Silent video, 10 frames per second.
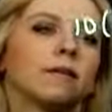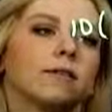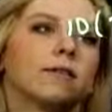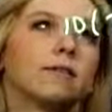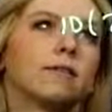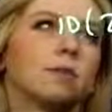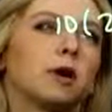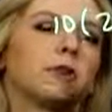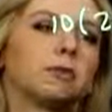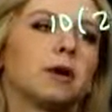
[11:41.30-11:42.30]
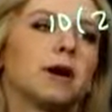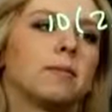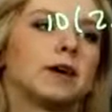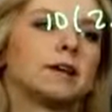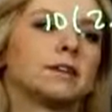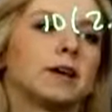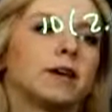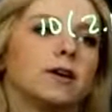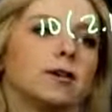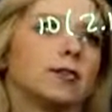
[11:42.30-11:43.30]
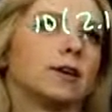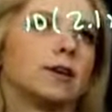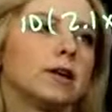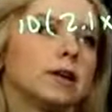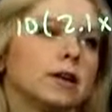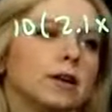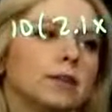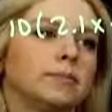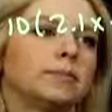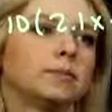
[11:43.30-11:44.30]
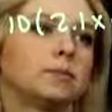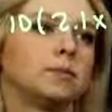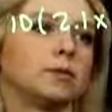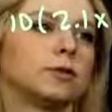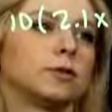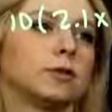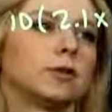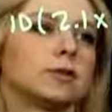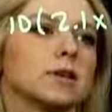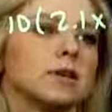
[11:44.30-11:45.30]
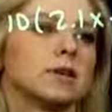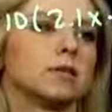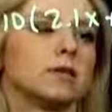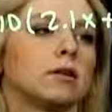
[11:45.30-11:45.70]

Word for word: So if I multiply by 10 over here, oop, don't flip the sign,